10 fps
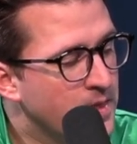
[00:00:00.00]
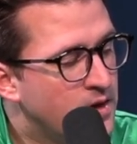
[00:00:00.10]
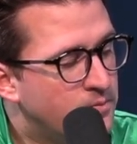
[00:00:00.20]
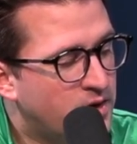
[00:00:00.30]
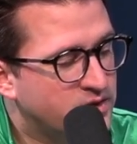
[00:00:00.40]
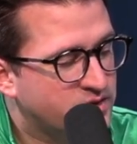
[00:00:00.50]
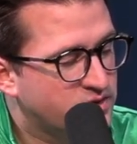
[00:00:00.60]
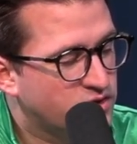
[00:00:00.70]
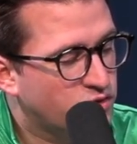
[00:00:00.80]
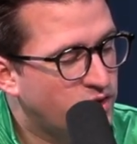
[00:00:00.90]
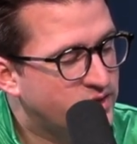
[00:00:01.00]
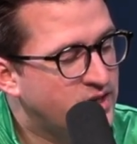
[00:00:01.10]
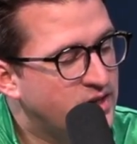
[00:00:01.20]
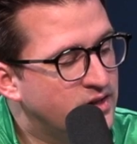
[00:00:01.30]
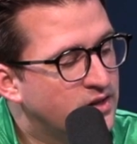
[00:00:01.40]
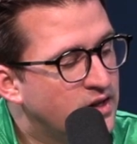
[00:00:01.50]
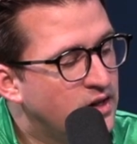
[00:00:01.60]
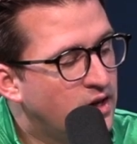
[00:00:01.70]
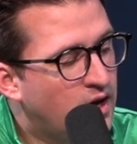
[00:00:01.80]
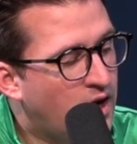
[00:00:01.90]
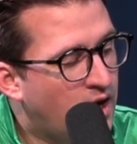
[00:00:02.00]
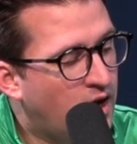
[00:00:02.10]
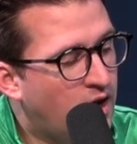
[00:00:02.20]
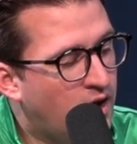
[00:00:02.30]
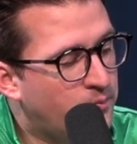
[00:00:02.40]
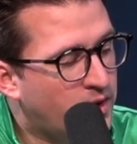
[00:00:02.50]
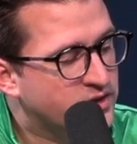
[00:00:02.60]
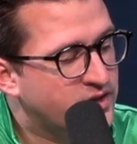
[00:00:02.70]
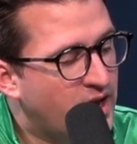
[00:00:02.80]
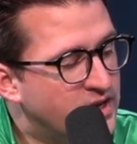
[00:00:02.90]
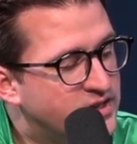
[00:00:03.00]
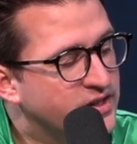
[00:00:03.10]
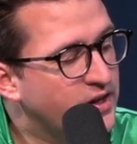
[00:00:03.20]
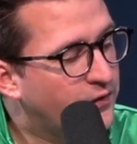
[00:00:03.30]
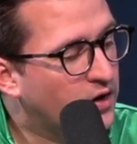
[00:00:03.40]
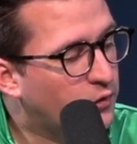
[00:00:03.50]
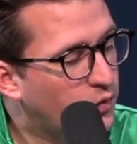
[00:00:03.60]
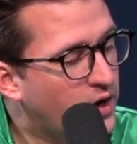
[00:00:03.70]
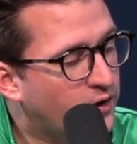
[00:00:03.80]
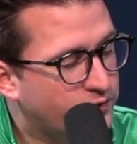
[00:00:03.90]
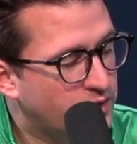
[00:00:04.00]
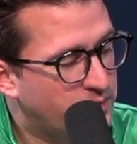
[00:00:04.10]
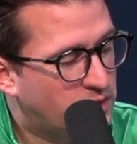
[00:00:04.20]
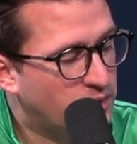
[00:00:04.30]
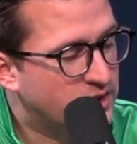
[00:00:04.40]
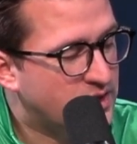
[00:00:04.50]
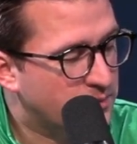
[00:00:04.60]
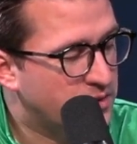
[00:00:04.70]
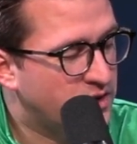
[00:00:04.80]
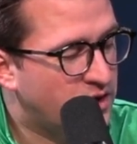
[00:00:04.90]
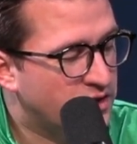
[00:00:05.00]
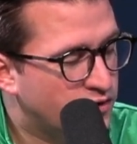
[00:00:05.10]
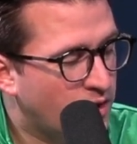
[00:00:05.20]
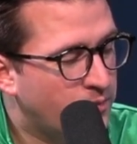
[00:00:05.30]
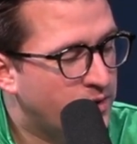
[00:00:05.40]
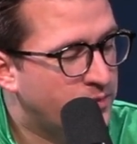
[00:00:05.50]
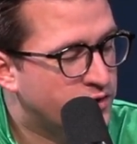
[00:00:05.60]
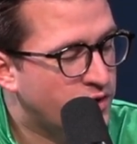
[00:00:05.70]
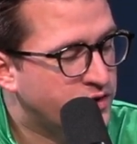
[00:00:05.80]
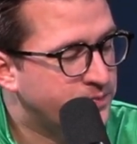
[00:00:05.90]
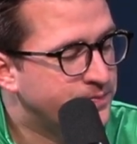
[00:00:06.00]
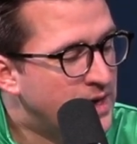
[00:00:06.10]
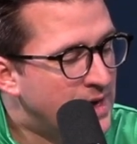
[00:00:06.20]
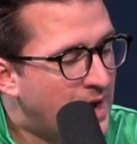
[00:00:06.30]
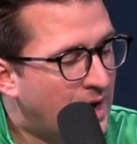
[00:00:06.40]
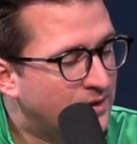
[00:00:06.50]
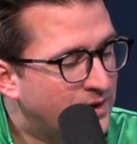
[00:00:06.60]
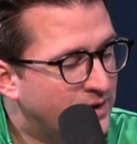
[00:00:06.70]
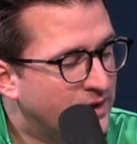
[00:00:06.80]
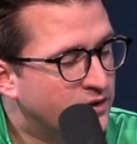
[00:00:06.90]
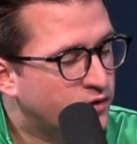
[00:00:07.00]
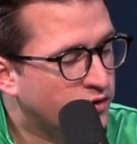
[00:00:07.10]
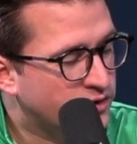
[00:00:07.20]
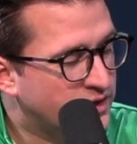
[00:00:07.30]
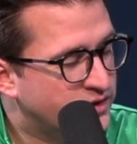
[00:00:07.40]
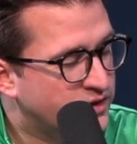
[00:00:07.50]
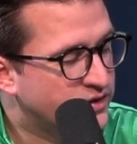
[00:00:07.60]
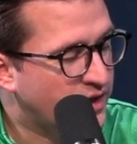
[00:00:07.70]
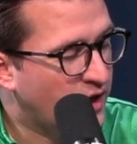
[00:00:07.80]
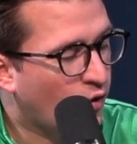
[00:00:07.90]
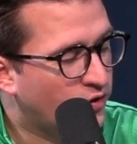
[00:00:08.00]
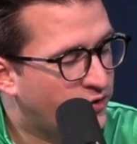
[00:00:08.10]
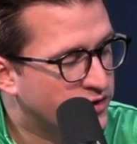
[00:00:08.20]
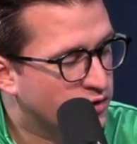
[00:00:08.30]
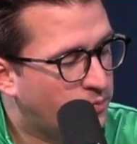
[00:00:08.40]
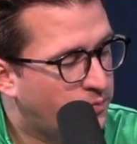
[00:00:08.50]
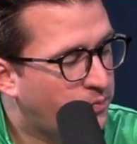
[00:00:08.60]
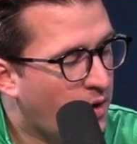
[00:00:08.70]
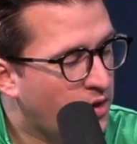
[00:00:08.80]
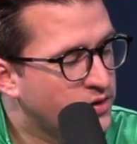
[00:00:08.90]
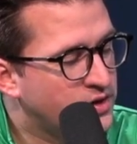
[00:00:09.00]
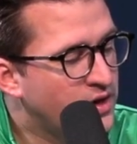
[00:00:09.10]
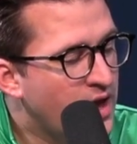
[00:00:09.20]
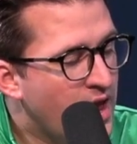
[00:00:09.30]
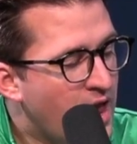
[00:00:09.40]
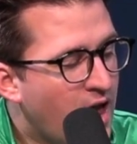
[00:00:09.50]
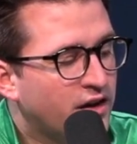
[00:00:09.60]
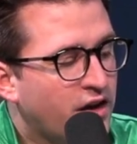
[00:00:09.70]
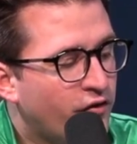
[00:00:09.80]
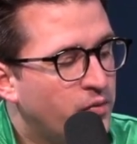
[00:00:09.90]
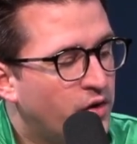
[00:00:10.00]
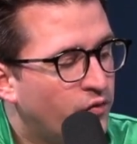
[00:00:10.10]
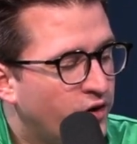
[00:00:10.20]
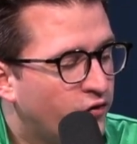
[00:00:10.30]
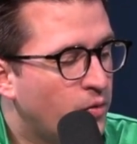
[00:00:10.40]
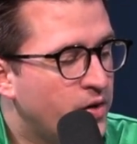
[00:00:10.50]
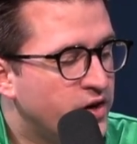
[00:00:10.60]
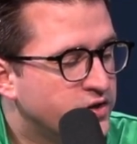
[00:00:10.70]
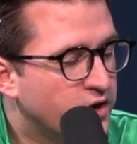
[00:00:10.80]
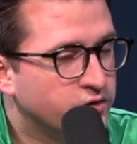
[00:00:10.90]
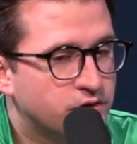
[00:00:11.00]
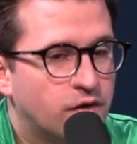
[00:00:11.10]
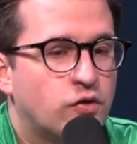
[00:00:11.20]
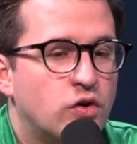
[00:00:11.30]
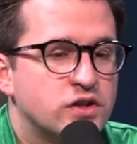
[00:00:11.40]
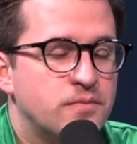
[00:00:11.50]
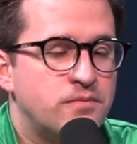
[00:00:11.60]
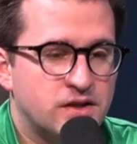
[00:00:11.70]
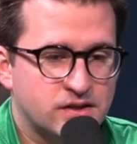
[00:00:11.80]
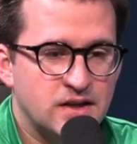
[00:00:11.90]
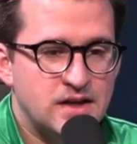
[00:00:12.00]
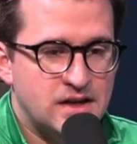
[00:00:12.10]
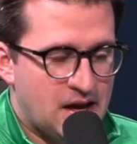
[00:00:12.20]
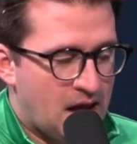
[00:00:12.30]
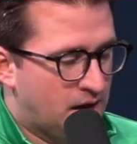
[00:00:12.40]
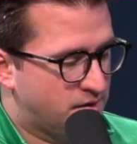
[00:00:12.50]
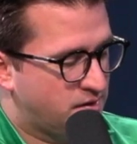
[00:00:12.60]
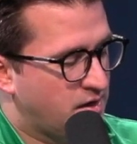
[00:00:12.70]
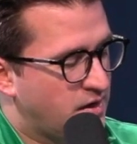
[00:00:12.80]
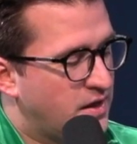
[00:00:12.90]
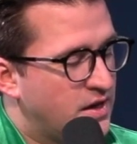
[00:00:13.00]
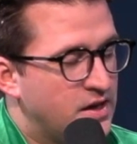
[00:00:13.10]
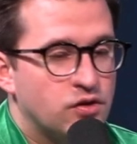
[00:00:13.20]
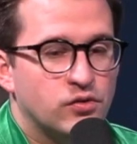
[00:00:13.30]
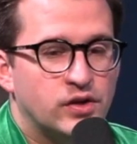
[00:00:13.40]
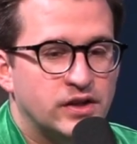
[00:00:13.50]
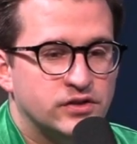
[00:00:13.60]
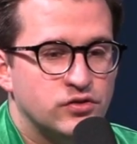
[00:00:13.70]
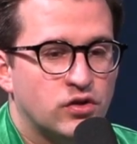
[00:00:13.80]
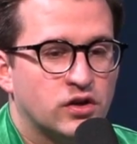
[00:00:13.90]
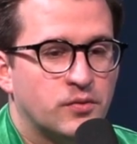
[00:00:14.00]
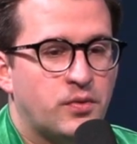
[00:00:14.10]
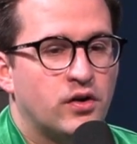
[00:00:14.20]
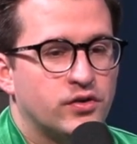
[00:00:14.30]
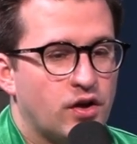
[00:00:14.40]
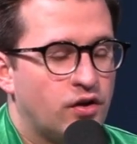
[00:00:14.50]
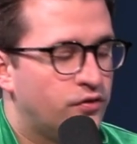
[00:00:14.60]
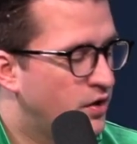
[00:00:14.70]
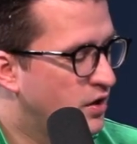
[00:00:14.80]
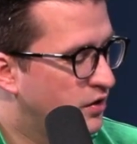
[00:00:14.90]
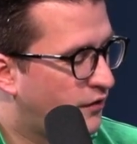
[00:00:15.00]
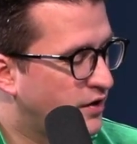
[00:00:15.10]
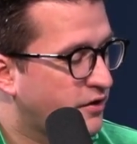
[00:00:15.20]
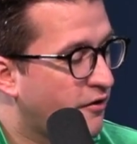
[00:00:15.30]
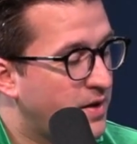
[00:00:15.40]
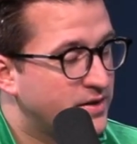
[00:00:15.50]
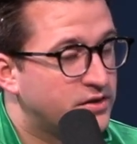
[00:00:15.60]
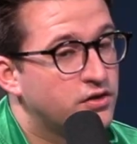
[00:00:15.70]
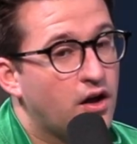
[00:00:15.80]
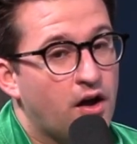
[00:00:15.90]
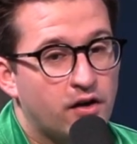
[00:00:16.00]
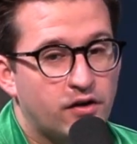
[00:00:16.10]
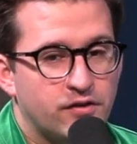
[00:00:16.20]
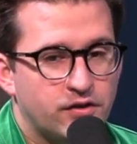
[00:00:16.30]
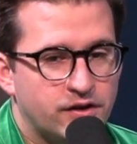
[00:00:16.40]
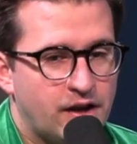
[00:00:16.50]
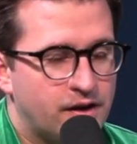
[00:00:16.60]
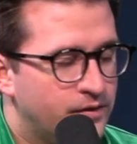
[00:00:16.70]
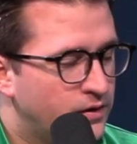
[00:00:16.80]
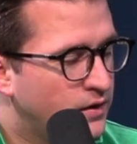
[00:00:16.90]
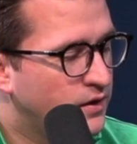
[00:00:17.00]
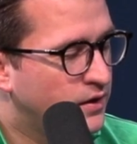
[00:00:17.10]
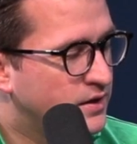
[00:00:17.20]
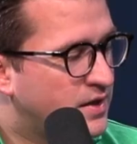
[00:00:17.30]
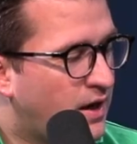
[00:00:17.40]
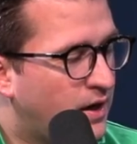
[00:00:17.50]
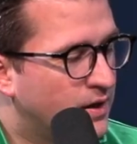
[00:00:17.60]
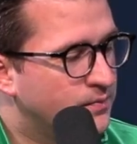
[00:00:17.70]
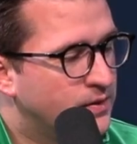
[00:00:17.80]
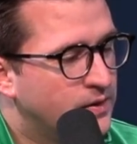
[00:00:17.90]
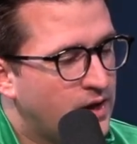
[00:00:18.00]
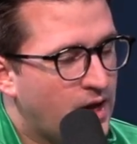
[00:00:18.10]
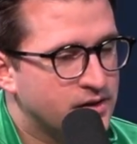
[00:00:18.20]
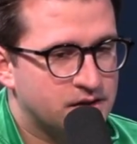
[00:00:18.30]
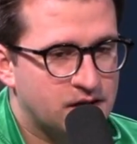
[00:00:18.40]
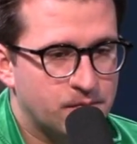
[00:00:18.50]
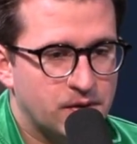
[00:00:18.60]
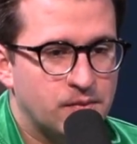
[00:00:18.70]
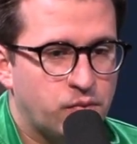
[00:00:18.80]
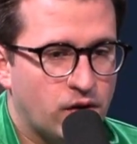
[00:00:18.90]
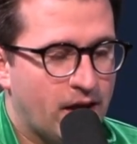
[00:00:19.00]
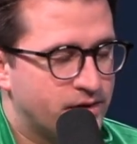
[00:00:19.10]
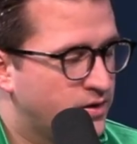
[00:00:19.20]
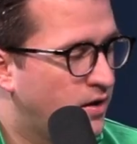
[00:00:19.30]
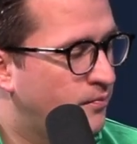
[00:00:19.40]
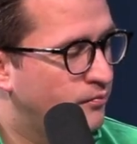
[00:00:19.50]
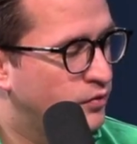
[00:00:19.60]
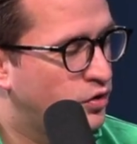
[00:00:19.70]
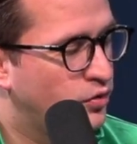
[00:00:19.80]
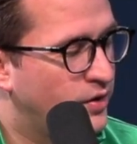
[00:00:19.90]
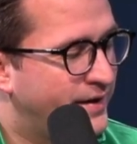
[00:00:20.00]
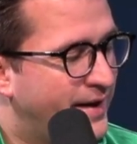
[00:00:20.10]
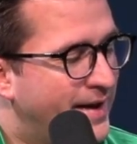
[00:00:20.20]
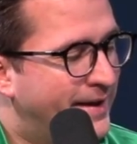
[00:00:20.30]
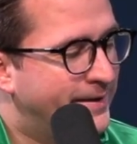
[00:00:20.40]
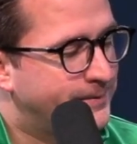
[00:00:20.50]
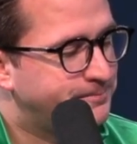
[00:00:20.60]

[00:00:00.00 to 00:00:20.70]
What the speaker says: Musk's critique marks a significant rift between the tech billionaire and the Trump administration, highlighting internal tensions over fiscal policy and government reform initiatives. Of course, Musk has stated that he is no longer part of the federal government, as his 130-day time as a temp employee has come to an end.